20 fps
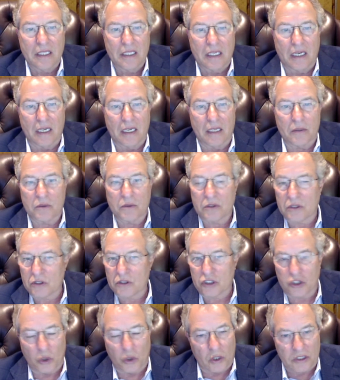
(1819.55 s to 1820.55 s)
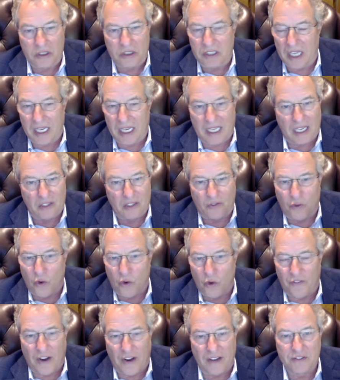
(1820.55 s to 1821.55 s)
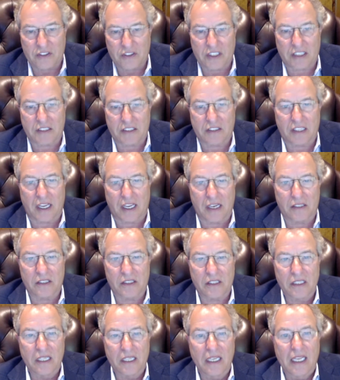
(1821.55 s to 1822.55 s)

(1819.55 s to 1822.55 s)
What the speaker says: It was a short staircase, 4, 5, 6 stairs.